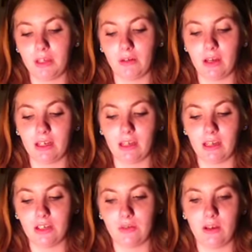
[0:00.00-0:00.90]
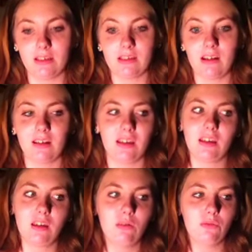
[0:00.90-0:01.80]
and go ahead and get into it. It's not like
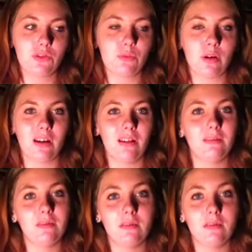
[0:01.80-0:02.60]
huge, but